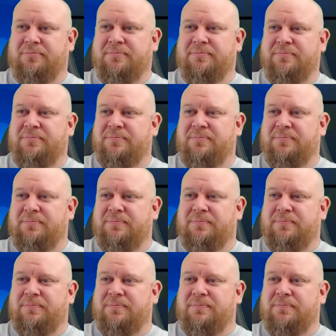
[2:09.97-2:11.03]

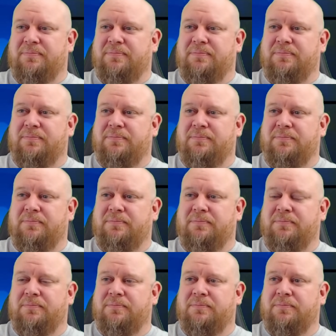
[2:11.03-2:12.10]

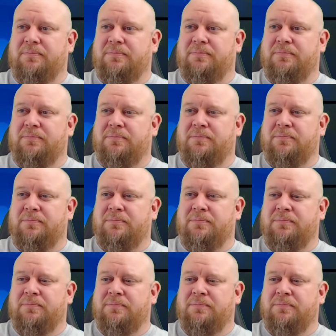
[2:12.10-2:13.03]
(silent)